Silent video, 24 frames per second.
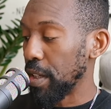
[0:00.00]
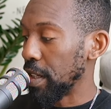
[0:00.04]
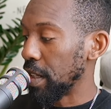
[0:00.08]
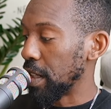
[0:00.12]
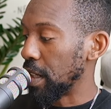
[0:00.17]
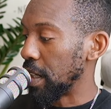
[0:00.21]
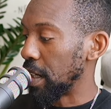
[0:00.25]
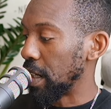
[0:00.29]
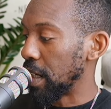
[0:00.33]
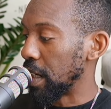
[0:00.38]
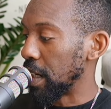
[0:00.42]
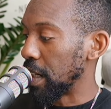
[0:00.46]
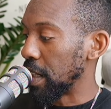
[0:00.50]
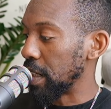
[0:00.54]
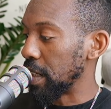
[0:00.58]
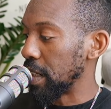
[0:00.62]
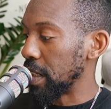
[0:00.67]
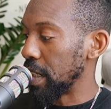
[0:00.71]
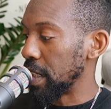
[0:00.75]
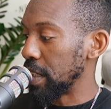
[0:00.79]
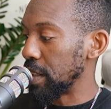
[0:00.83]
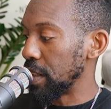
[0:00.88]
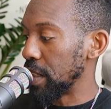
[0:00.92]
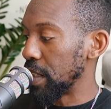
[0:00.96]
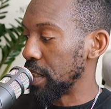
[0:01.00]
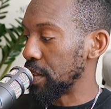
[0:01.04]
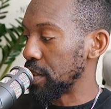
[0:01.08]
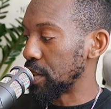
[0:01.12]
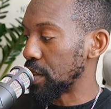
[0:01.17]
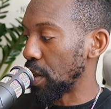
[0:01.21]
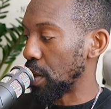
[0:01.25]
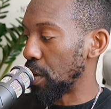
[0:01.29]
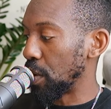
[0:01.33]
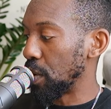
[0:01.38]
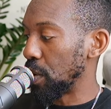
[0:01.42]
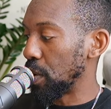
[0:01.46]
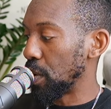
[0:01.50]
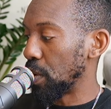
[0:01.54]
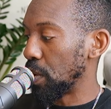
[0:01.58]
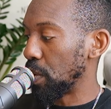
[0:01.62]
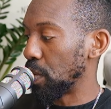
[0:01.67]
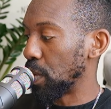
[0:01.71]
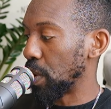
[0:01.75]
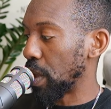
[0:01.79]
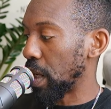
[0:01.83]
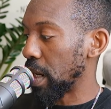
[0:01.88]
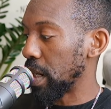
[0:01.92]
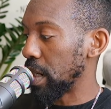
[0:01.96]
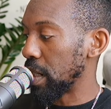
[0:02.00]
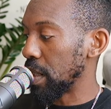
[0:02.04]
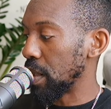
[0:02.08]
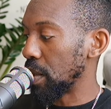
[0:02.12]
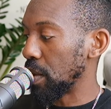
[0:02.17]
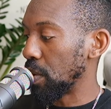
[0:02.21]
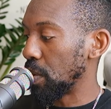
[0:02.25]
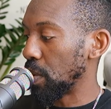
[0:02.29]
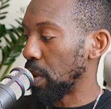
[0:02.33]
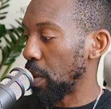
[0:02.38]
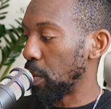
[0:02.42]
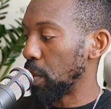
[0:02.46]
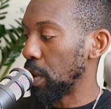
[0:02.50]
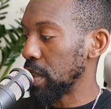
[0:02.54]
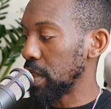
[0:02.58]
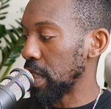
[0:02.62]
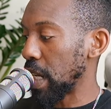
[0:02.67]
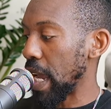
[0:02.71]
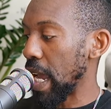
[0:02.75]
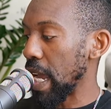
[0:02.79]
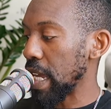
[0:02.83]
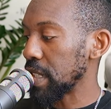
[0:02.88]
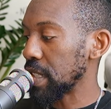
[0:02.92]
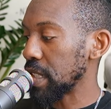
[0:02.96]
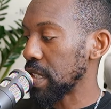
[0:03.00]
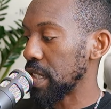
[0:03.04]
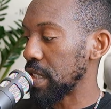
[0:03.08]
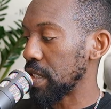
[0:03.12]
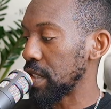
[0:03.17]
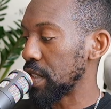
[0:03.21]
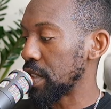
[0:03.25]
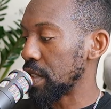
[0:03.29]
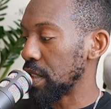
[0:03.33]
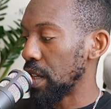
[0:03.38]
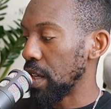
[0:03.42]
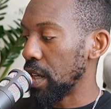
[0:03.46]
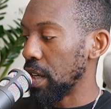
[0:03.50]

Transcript: Uh, and, and so what I, what I wanted to ask is